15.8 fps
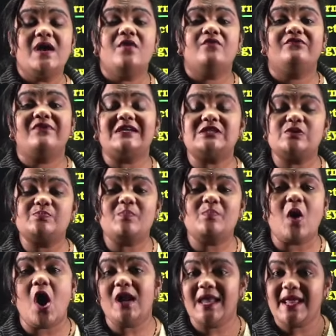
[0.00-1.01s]
For
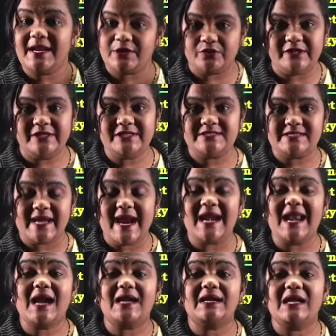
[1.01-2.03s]
smaller units,
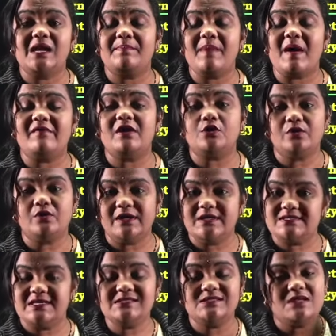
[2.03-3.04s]
electric power units
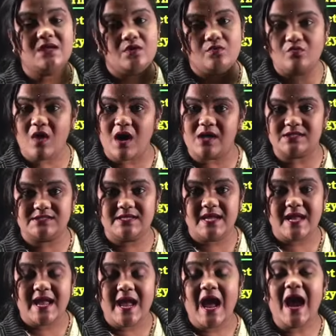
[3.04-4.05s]
is watts,
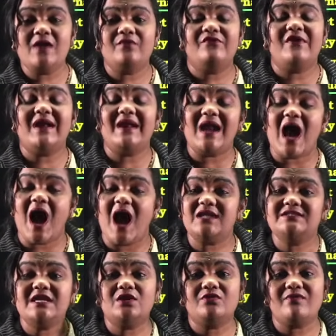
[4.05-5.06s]
and for
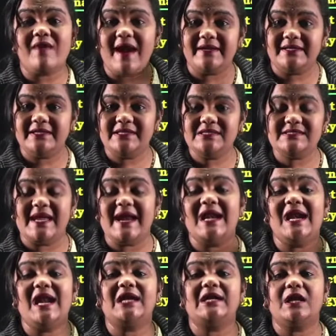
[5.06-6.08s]
larger quantities,
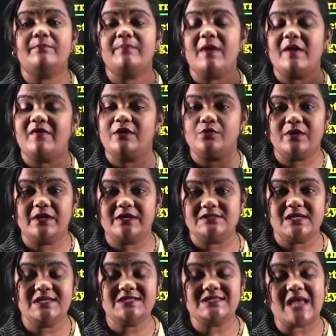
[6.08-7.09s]
electric power units
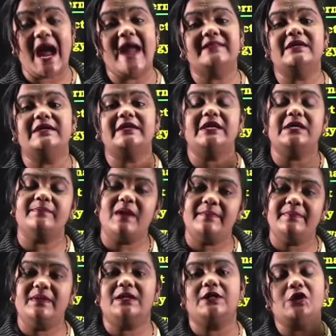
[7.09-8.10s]
is either it may
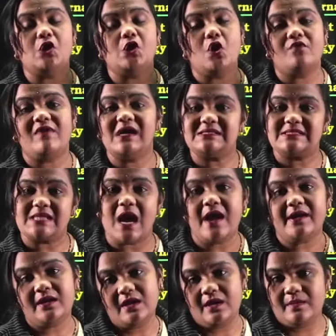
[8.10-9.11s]
be kilowatts or
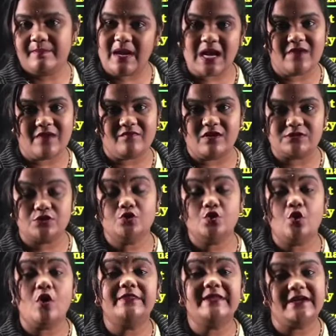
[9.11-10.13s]
megawatts.
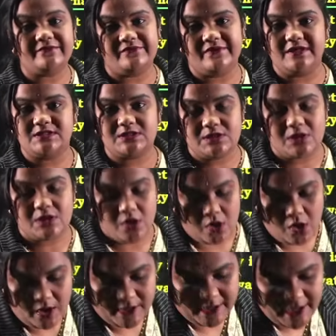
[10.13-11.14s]
Know the difference.
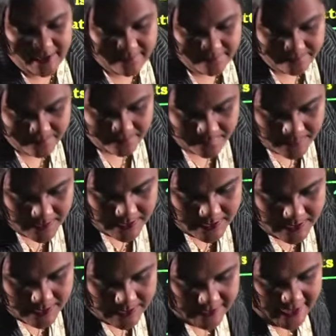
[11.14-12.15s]
Okay.
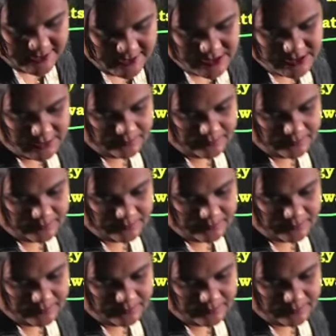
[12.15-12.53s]
Next.